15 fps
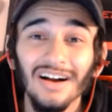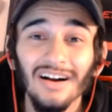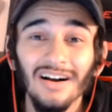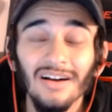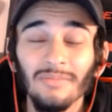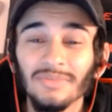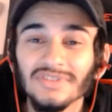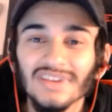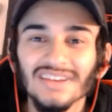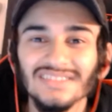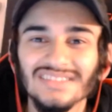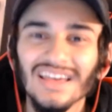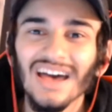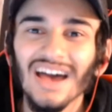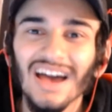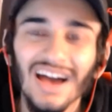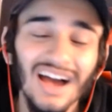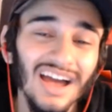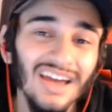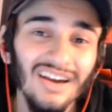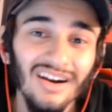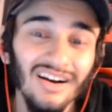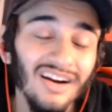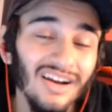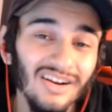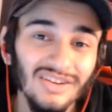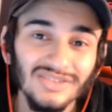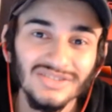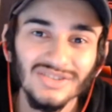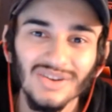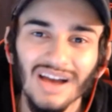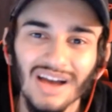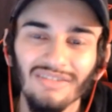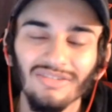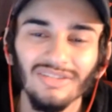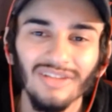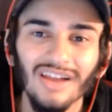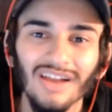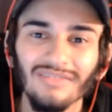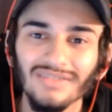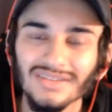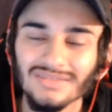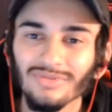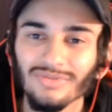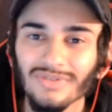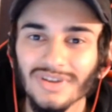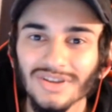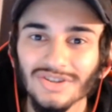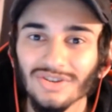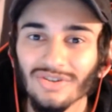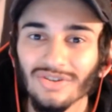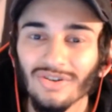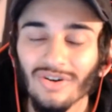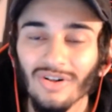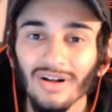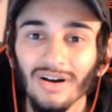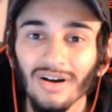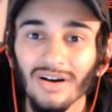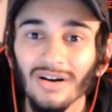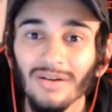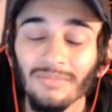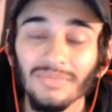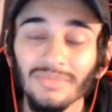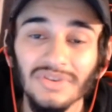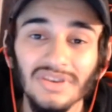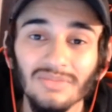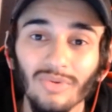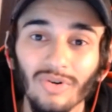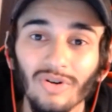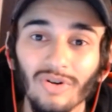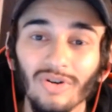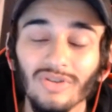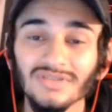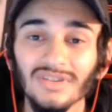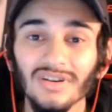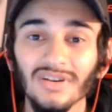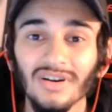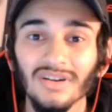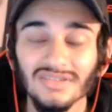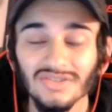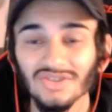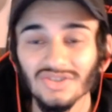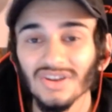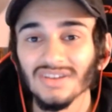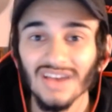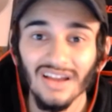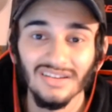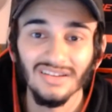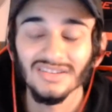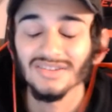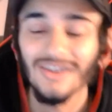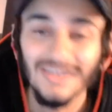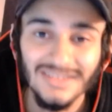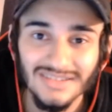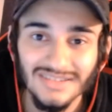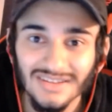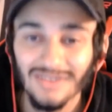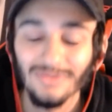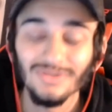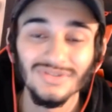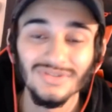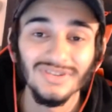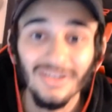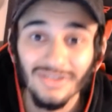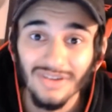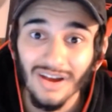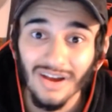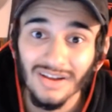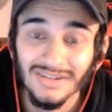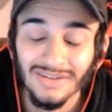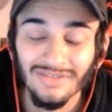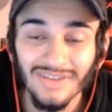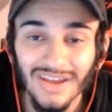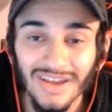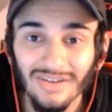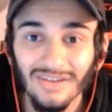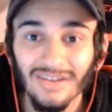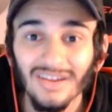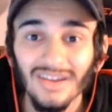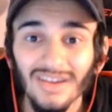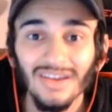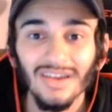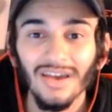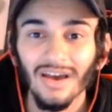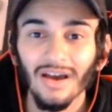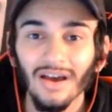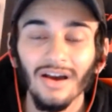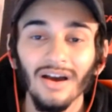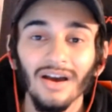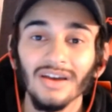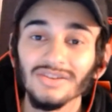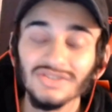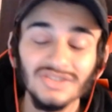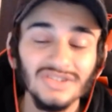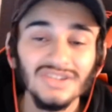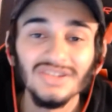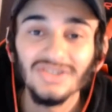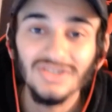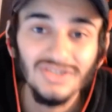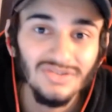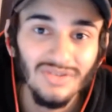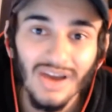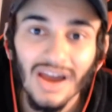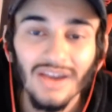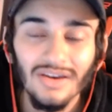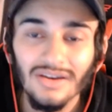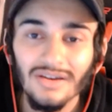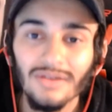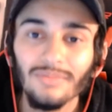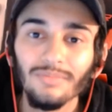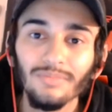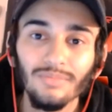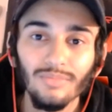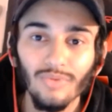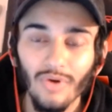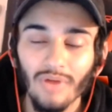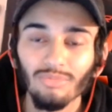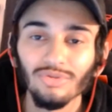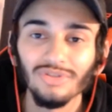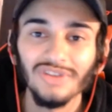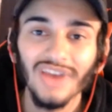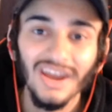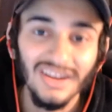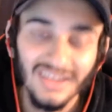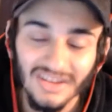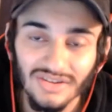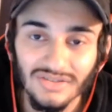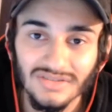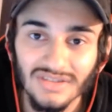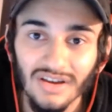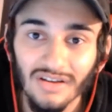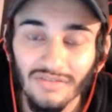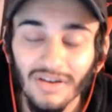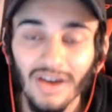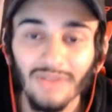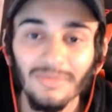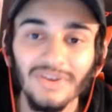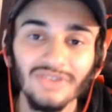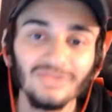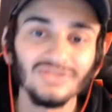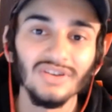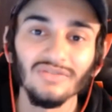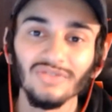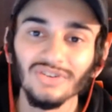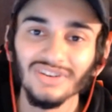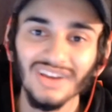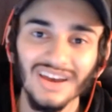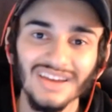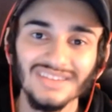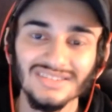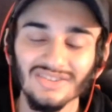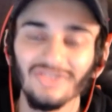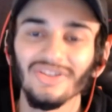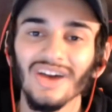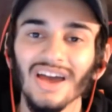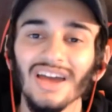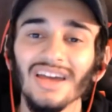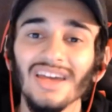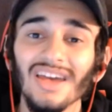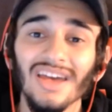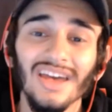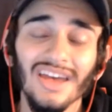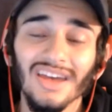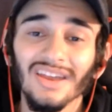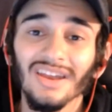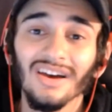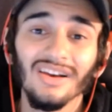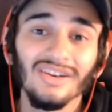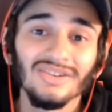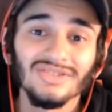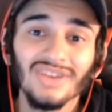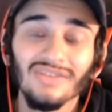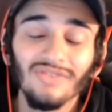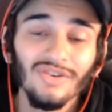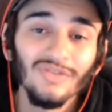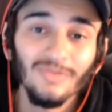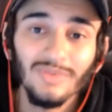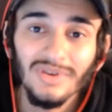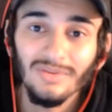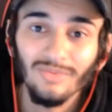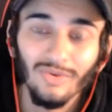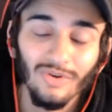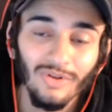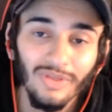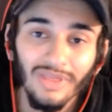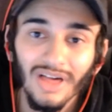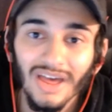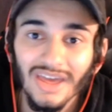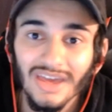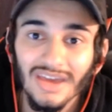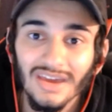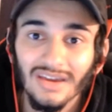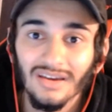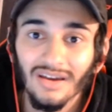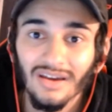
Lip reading: Besides that, I also have a lot of inspirational people, such as Alex Costa, who's another content creator. It just teaches you how to properly etiquette yourself, how to make yourself look nice and all that. And I also have other people like